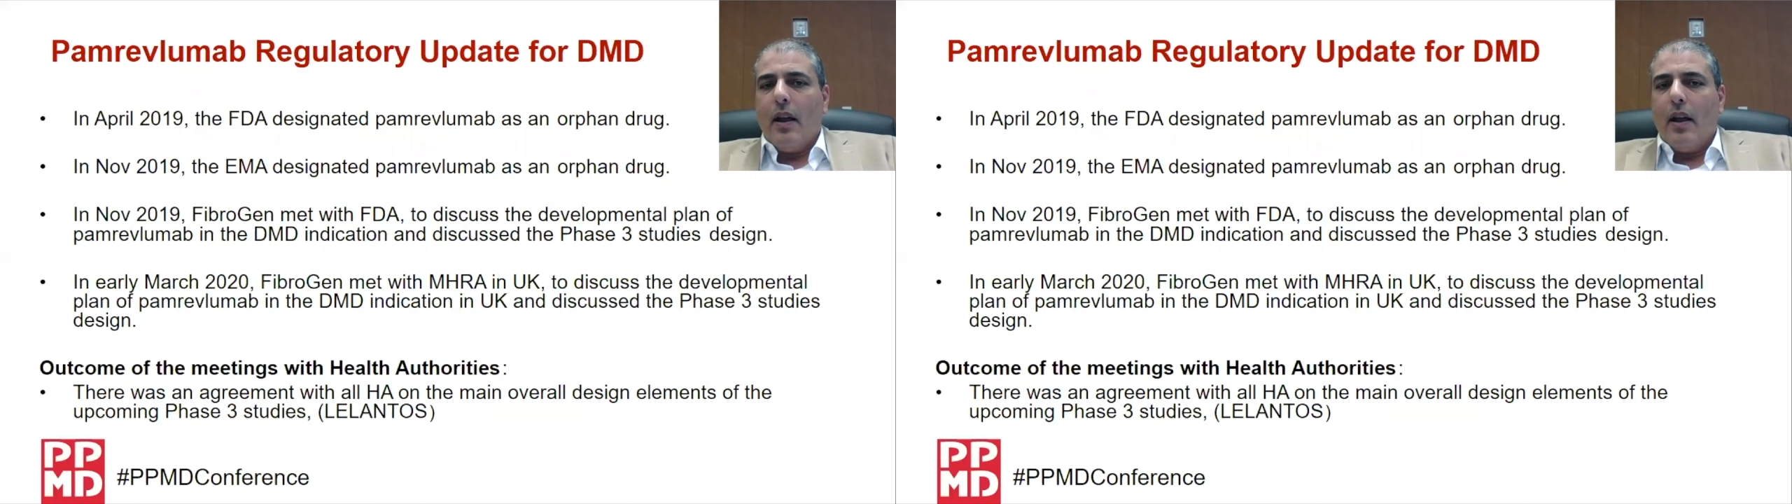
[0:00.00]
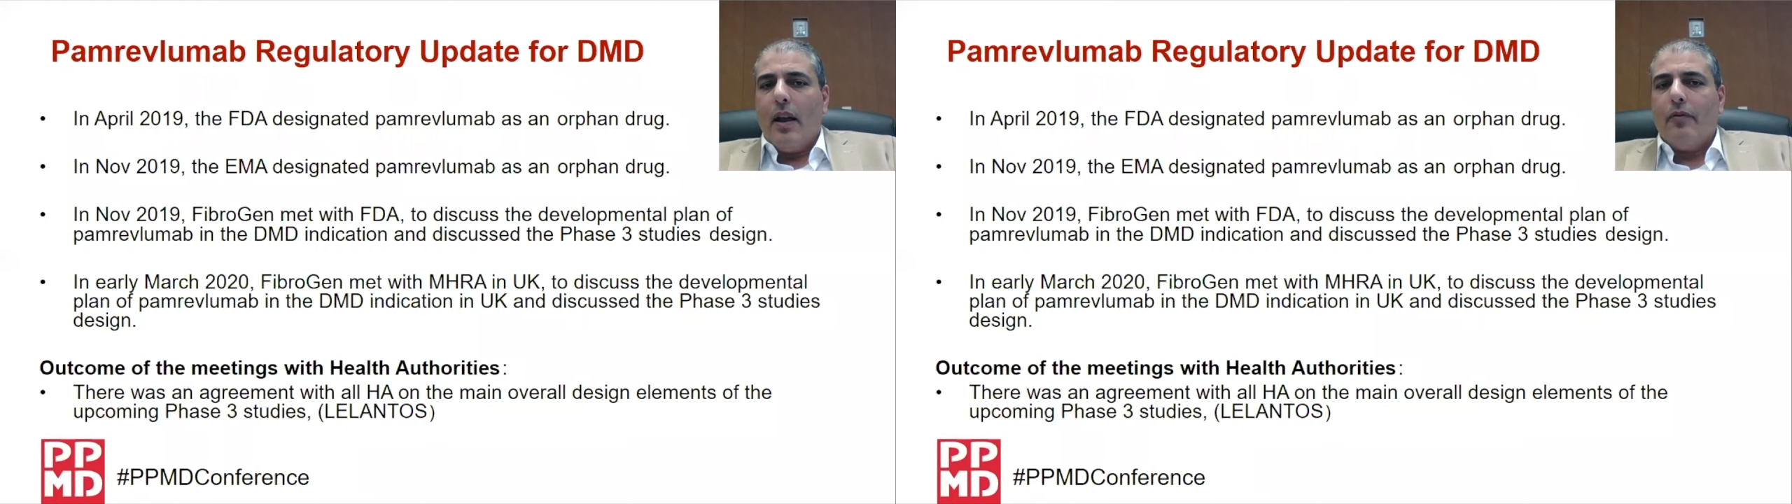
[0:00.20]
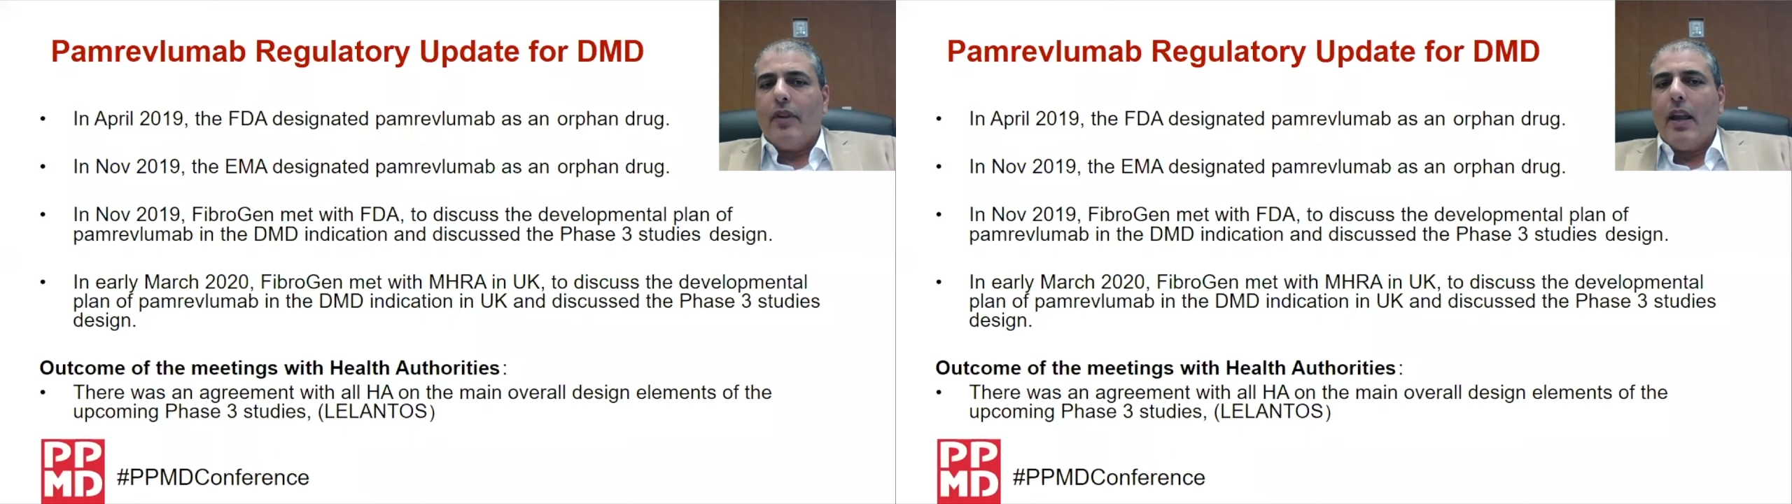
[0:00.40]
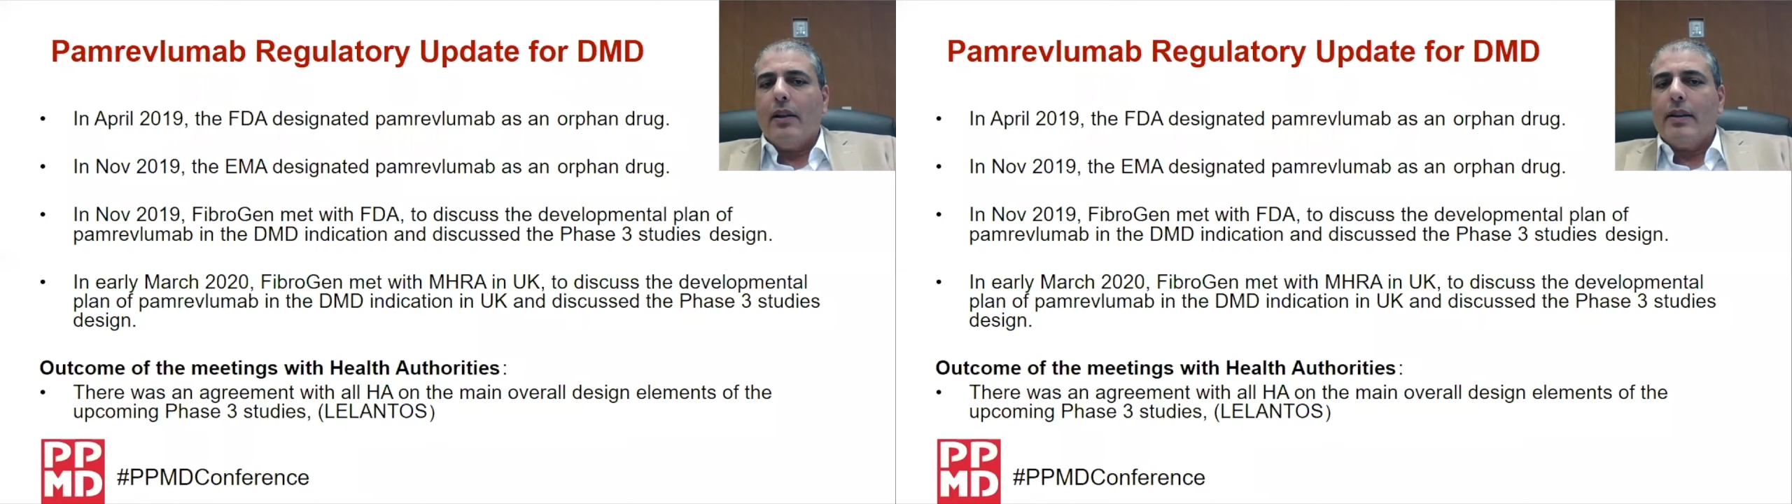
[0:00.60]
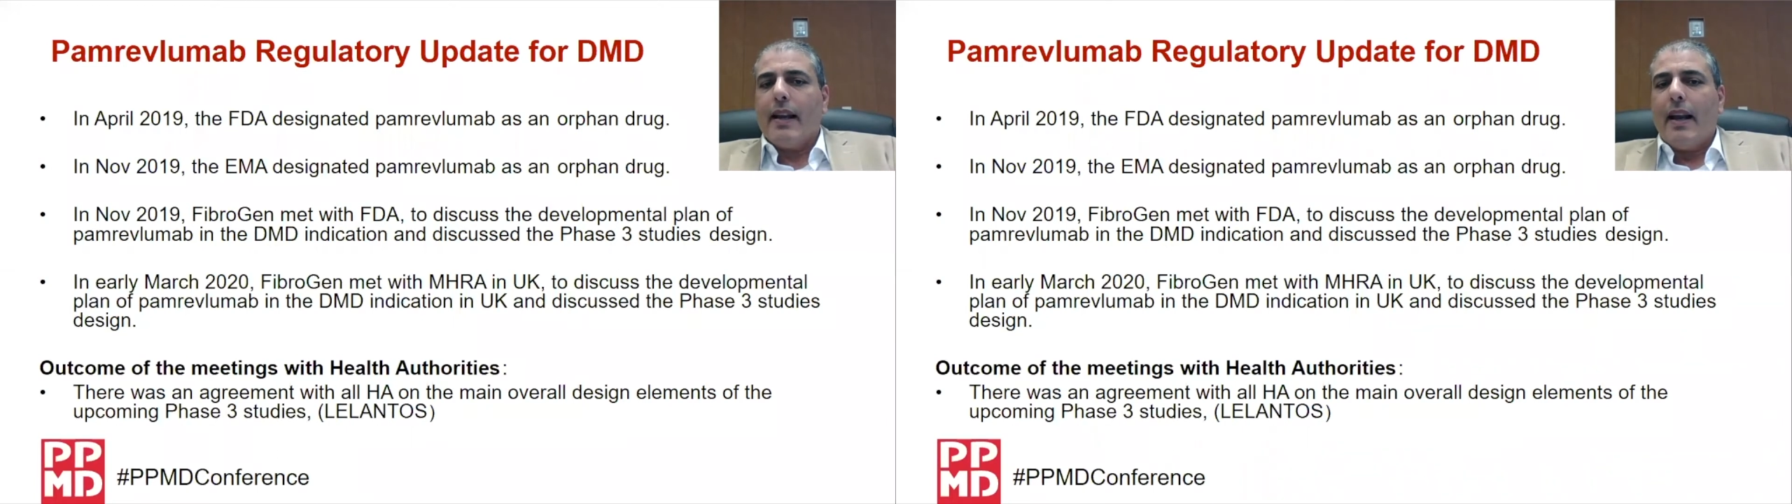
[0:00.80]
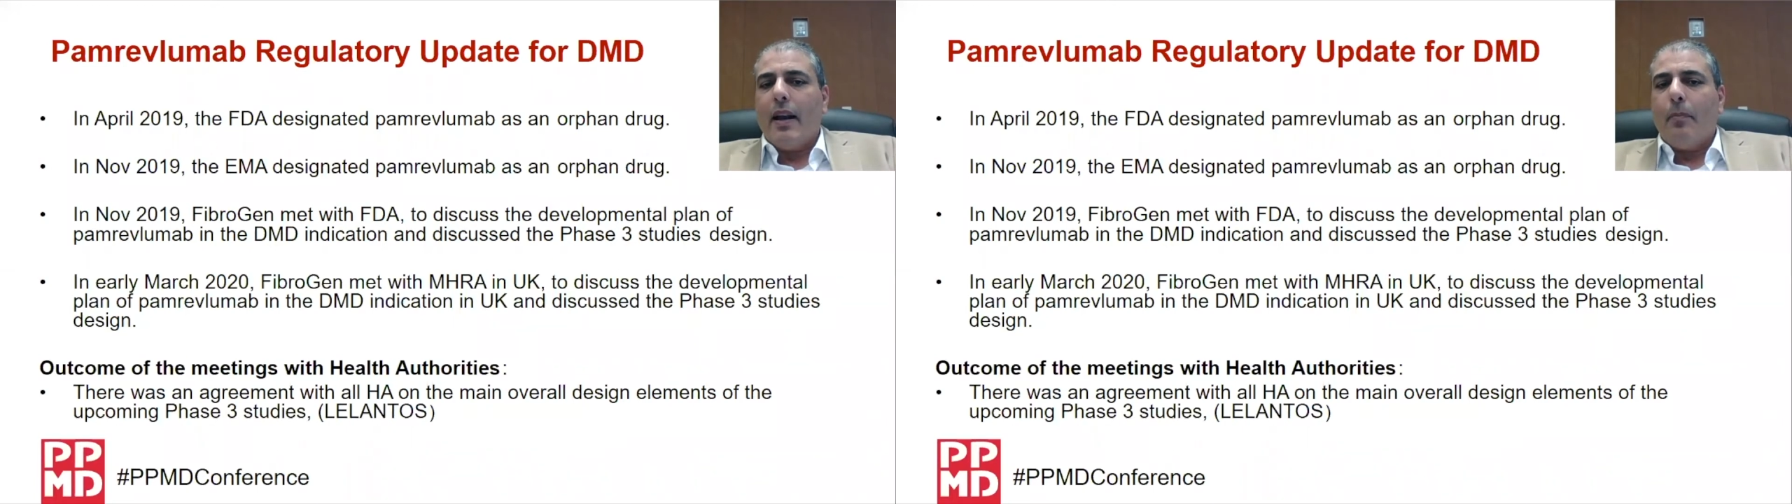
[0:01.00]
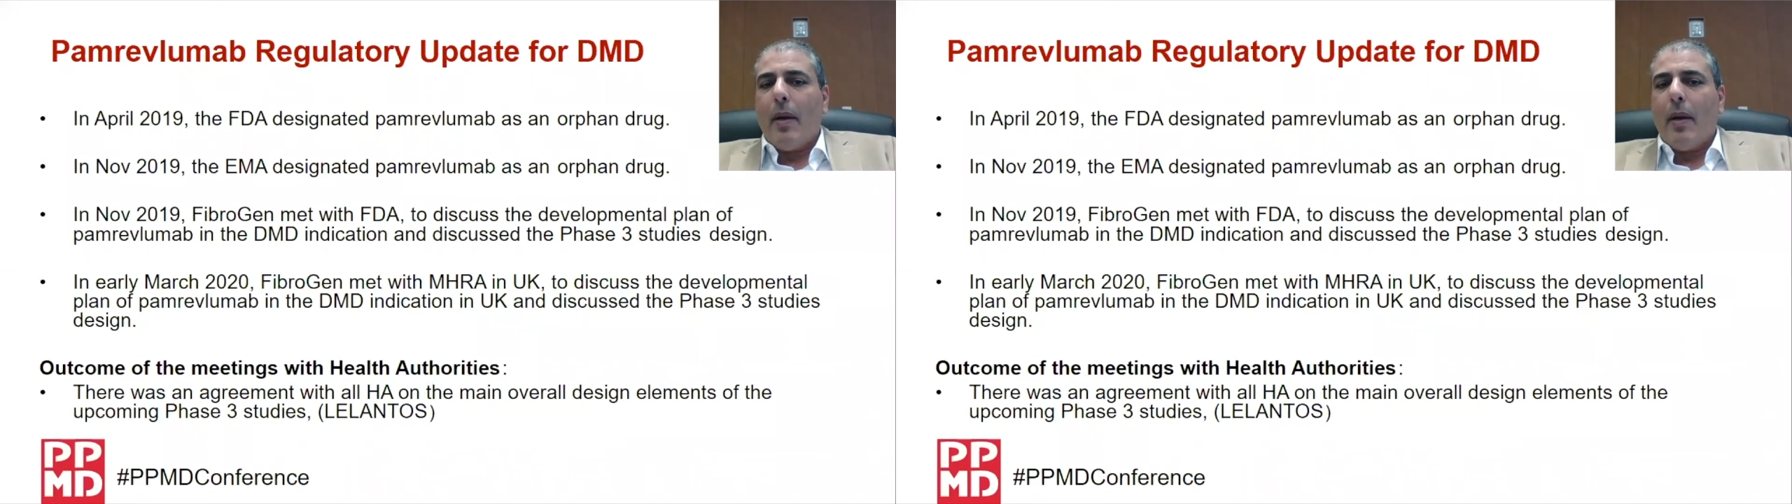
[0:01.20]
FDA designated